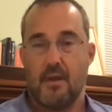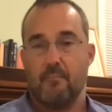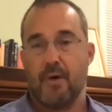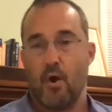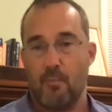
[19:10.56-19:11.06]

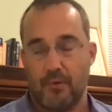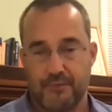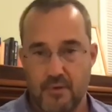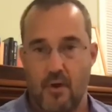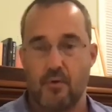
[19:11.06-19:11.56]
But almost
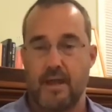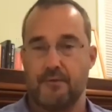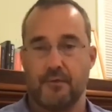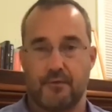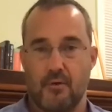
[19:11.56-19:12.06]
no
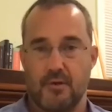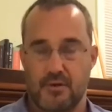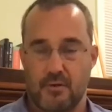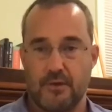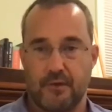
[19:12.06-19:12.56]
cases go to
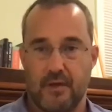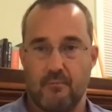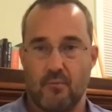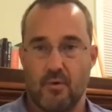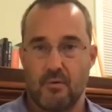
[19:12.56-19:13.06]
juries
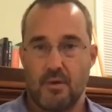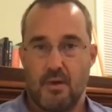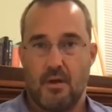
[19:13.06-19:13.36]
anymore.